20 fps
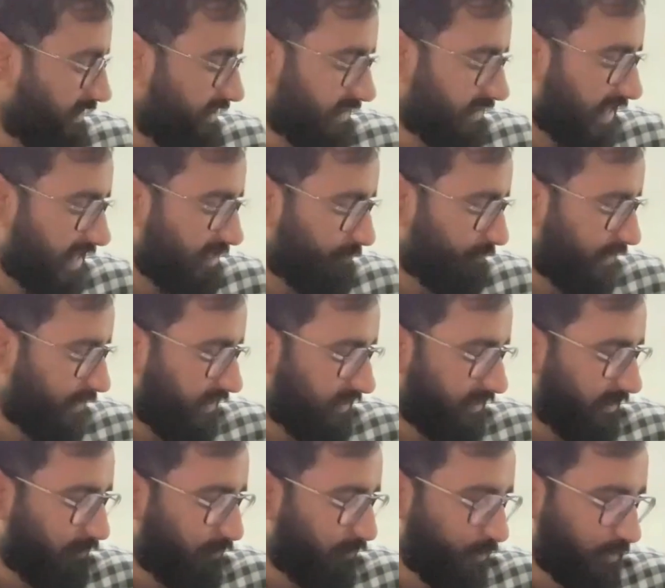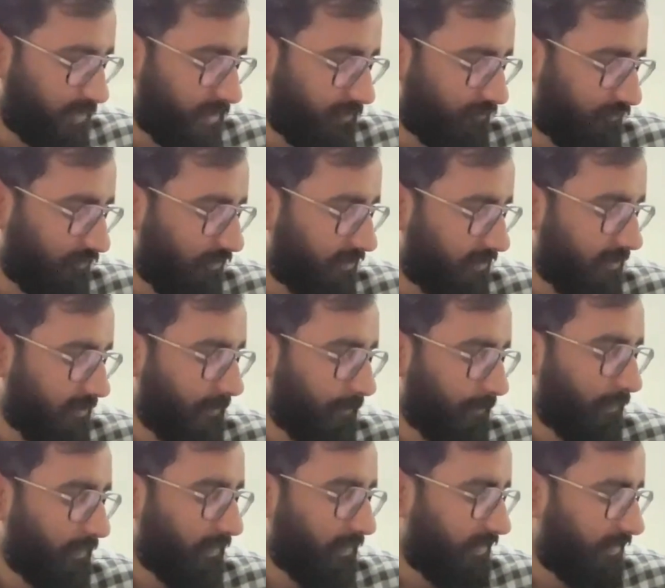this has been in the process for
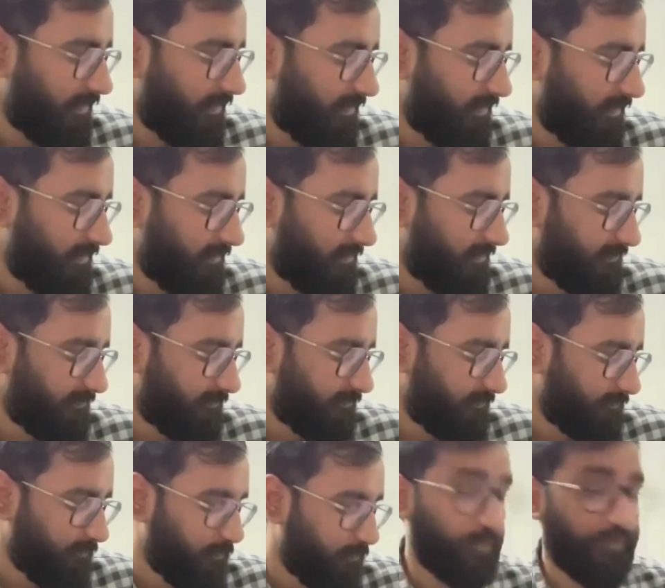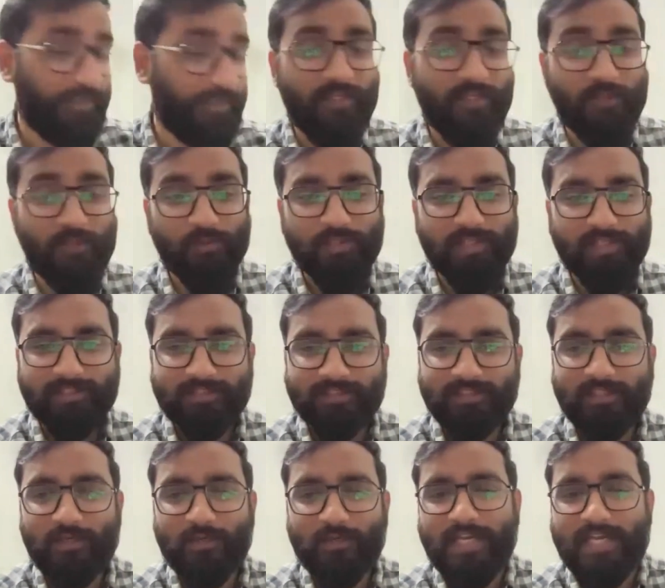more than 2 years
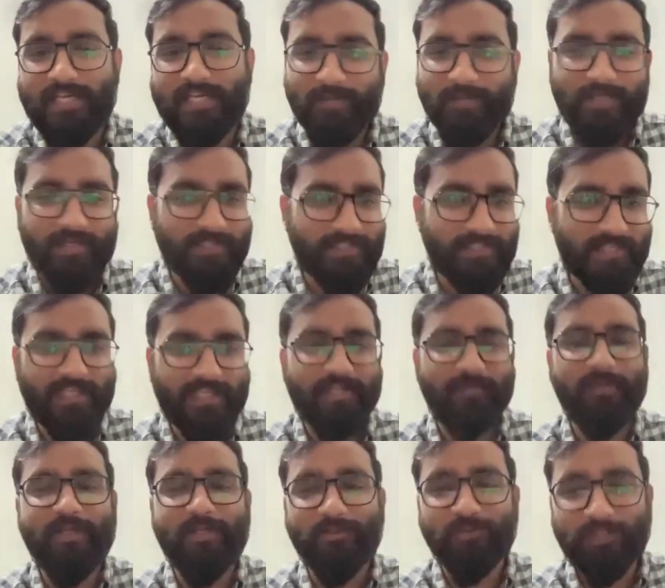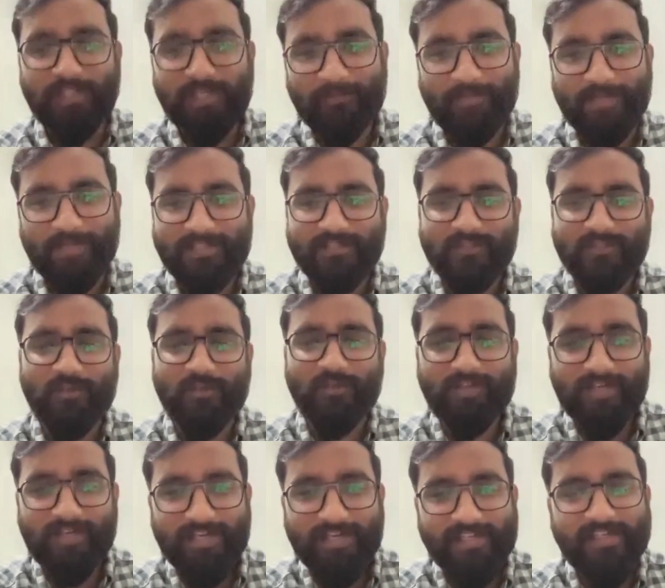now. It has been rejected by 2-3 places
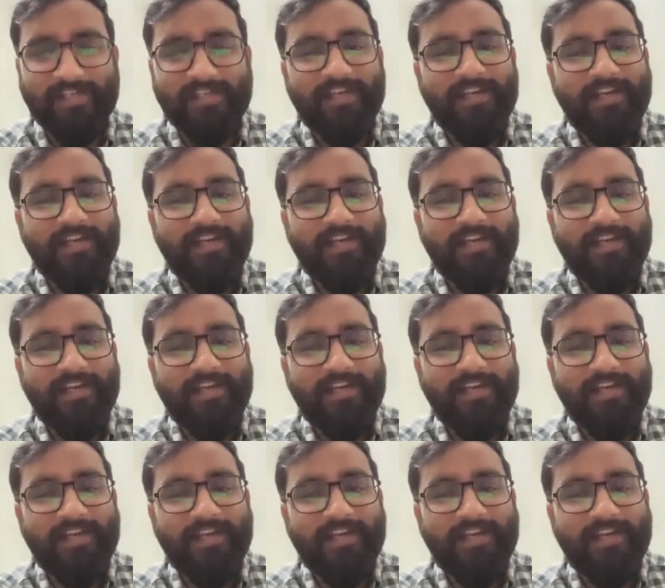already.